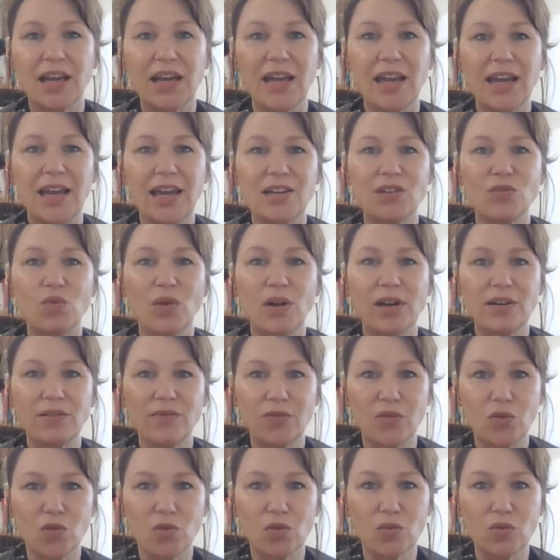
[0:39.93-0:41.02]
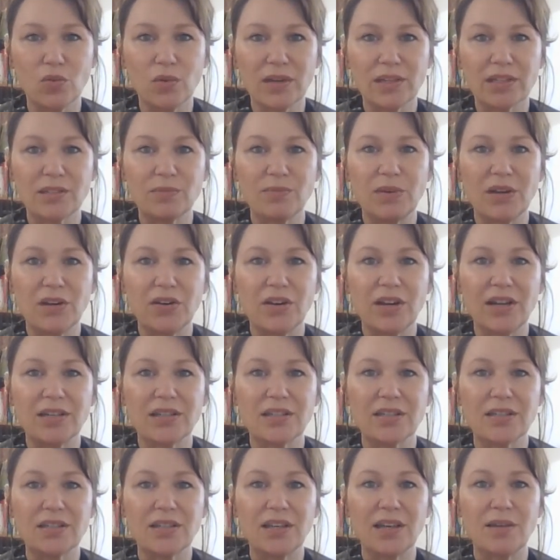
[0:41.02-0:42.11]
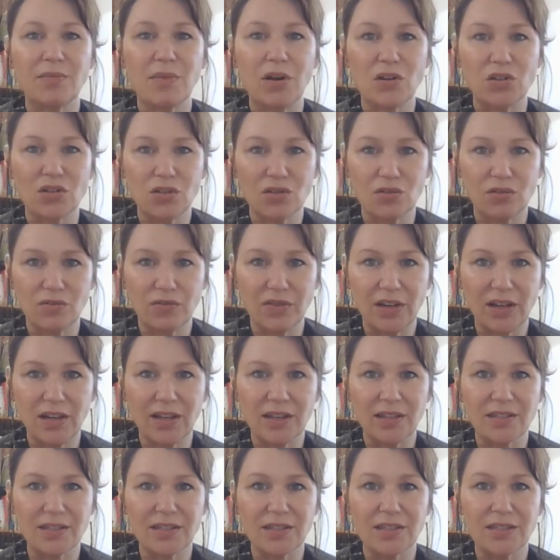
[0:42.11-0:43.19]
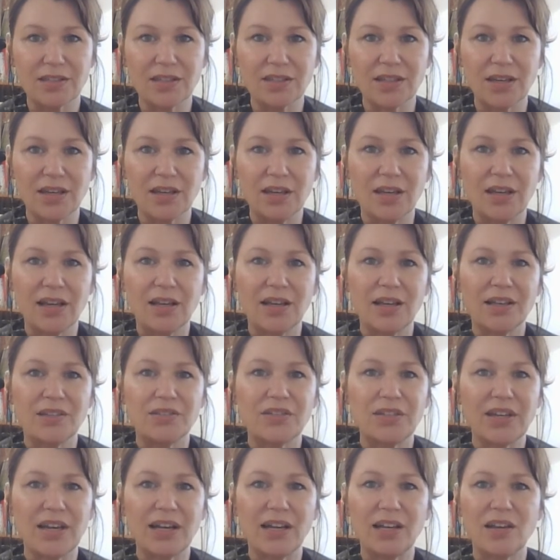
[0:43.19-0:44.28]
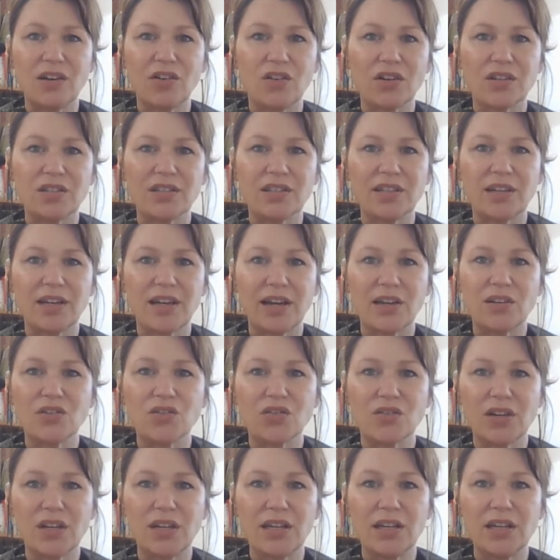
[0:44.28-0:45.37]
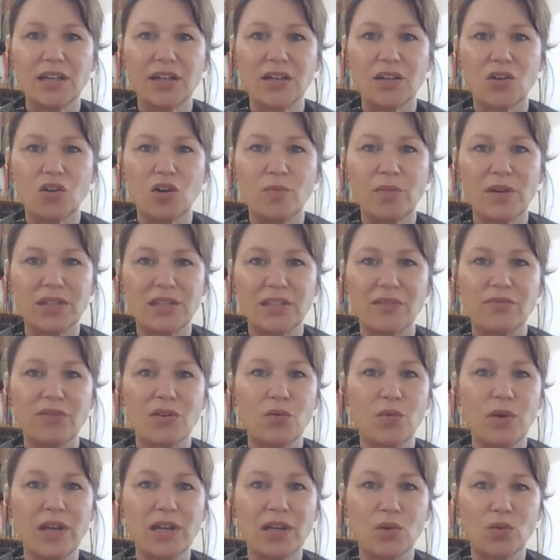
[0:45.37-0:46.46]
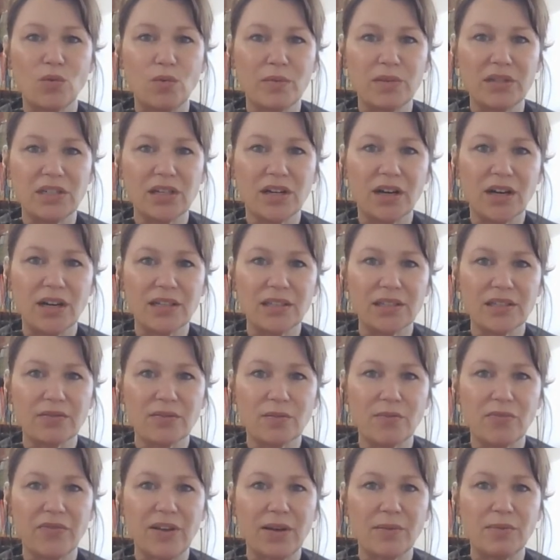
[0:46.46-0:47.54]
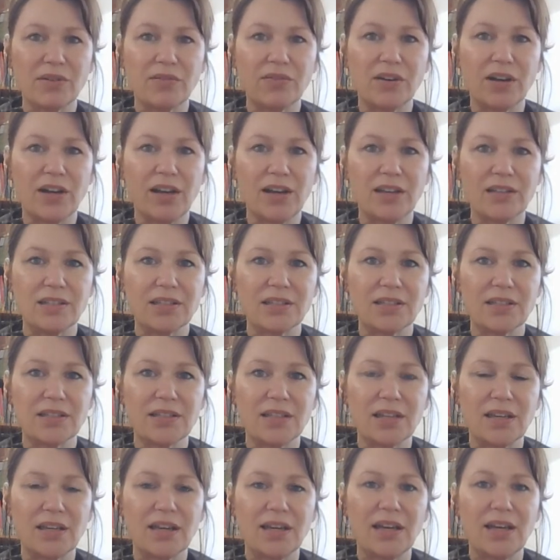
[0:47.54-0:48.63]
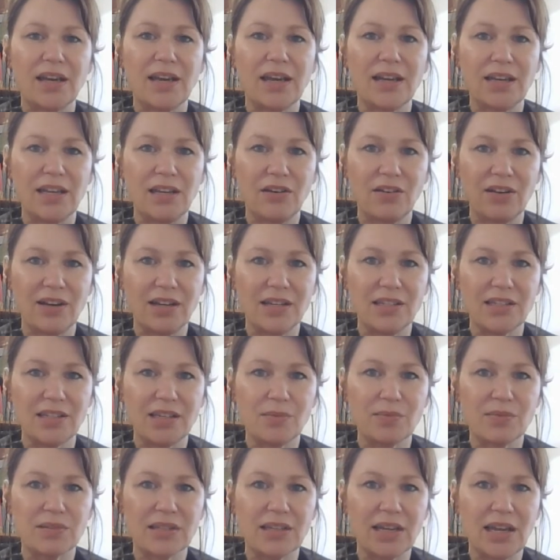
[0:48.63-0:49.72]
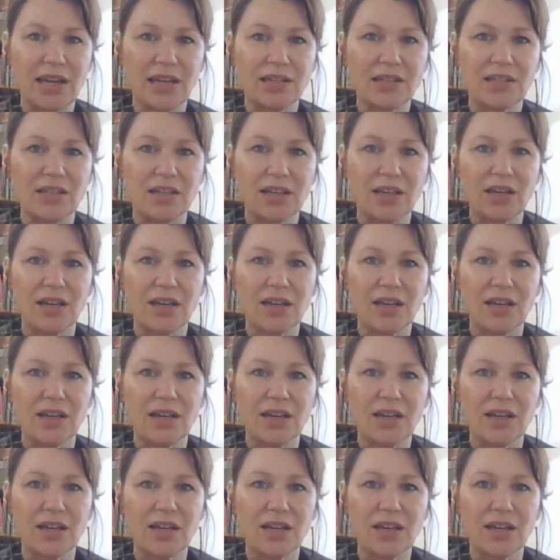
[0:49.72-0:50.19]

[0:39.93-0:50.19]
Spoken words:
And one in four will experience emotional violence. Sadly, across the country, almost every week a woman dies from family violence. And here in East Gippsland,